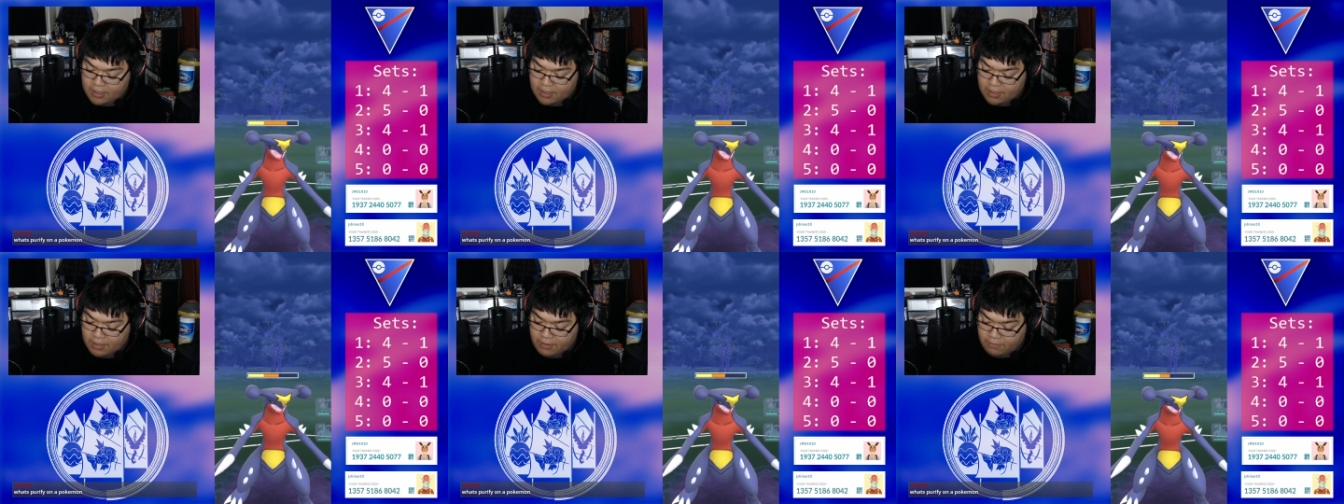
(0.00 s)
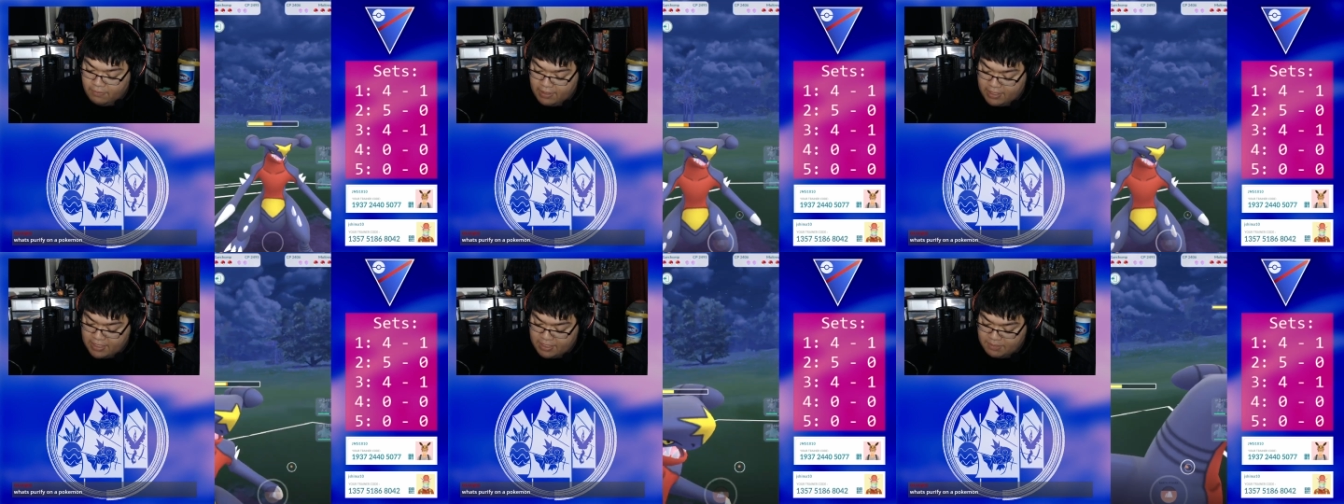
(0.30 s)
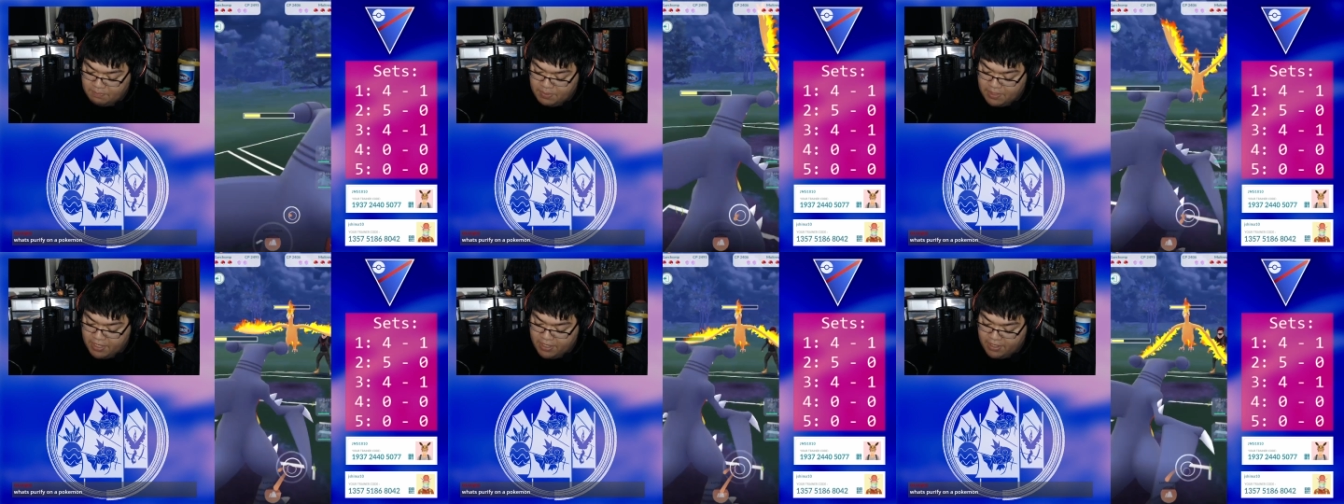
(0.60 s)
Let's
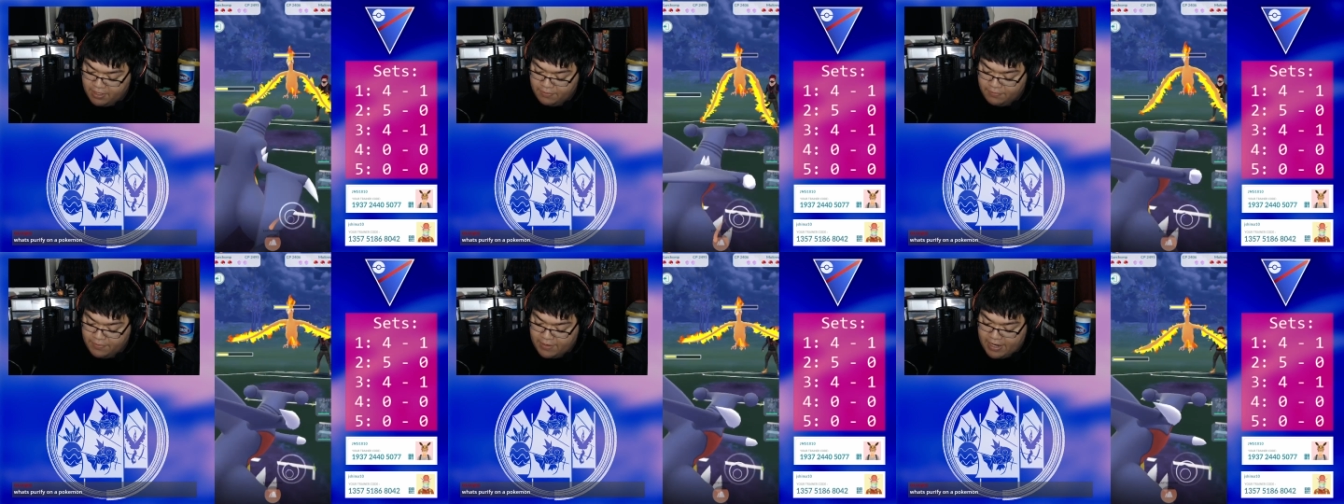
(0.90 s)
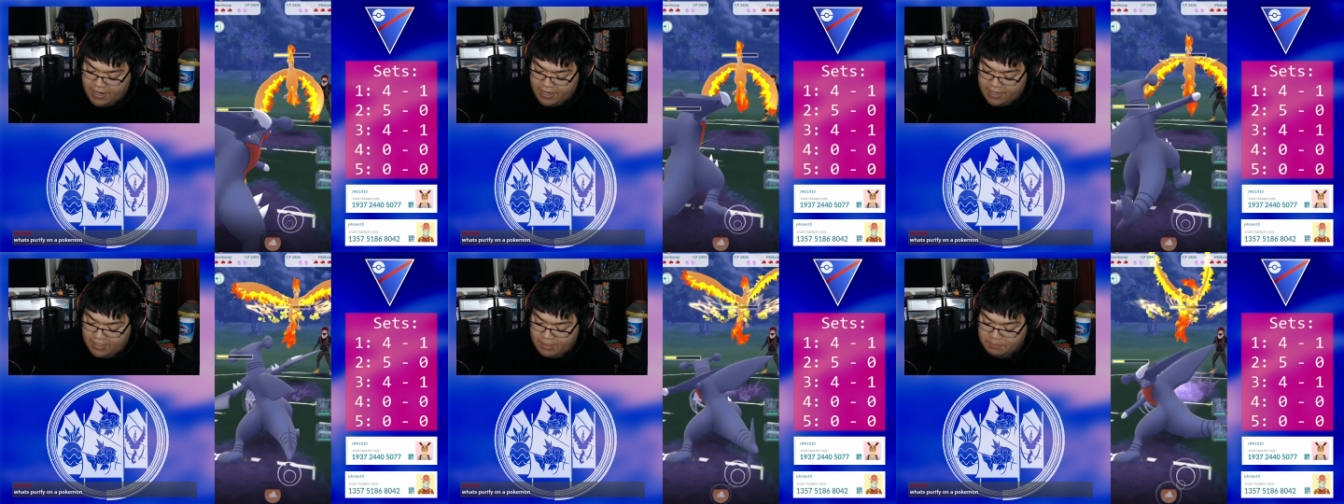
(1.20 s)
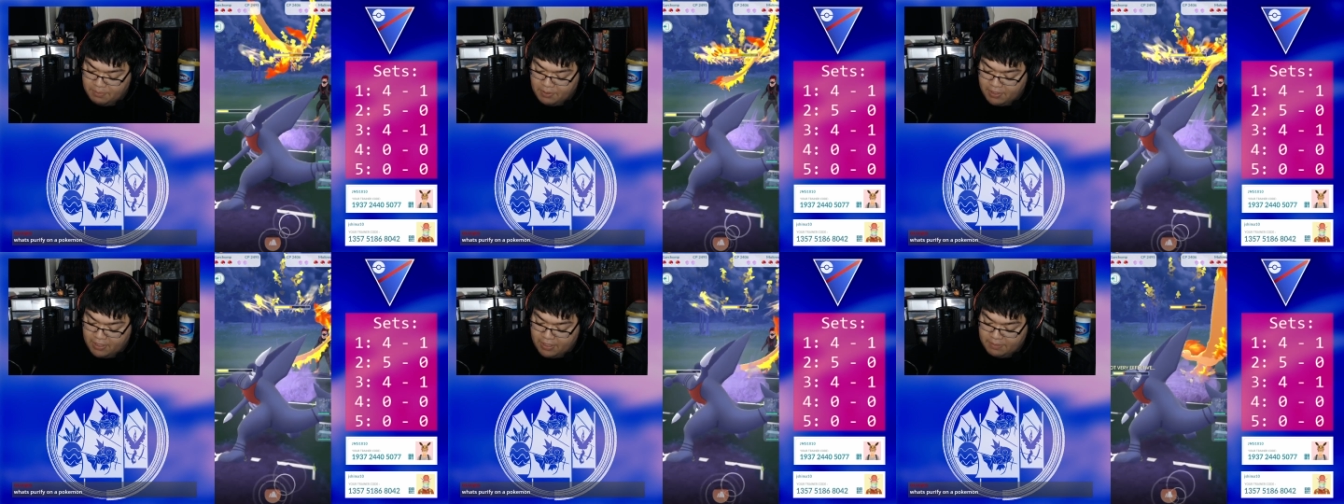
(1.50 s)
Purify on a
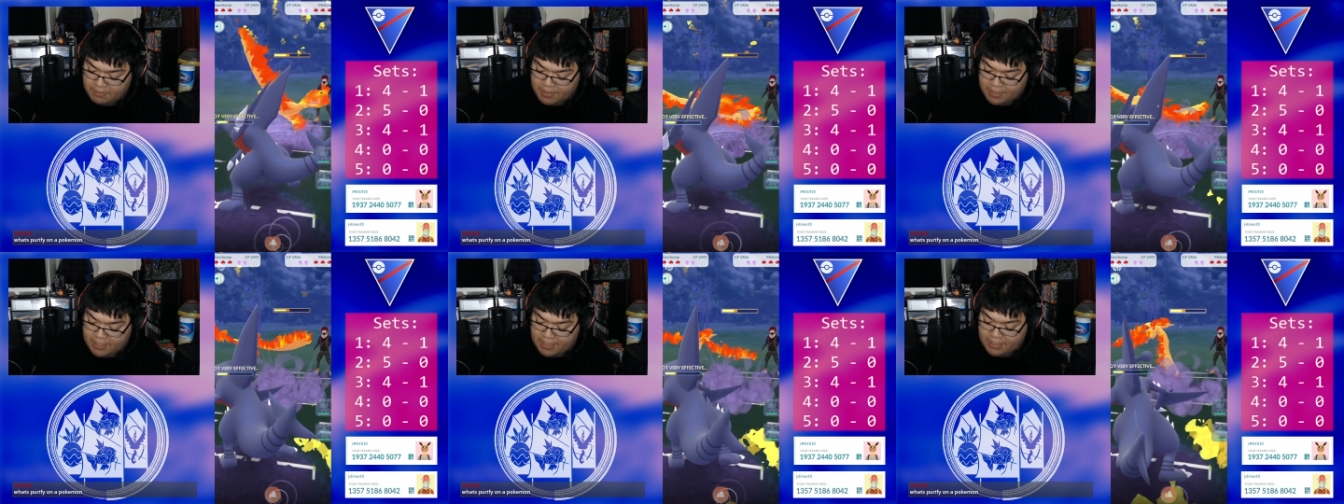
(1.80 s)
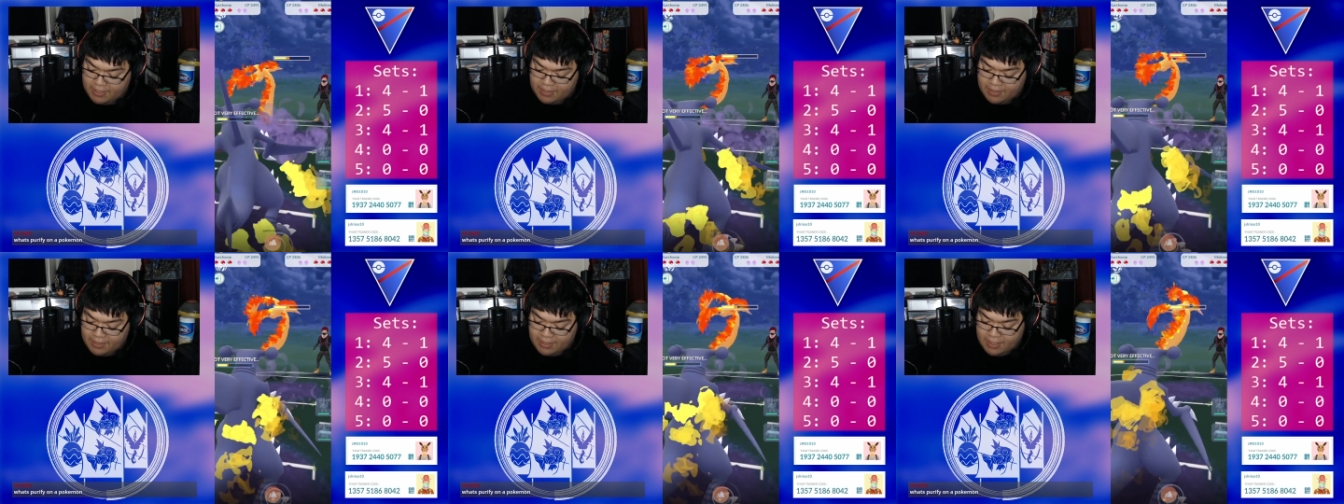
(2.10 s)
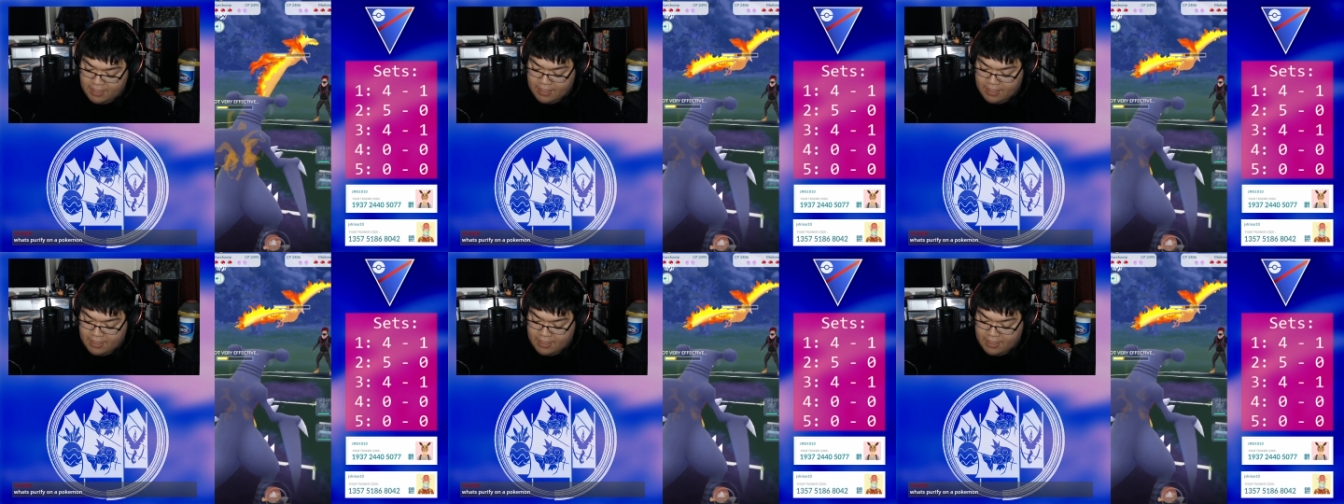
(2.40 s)
Pokemon.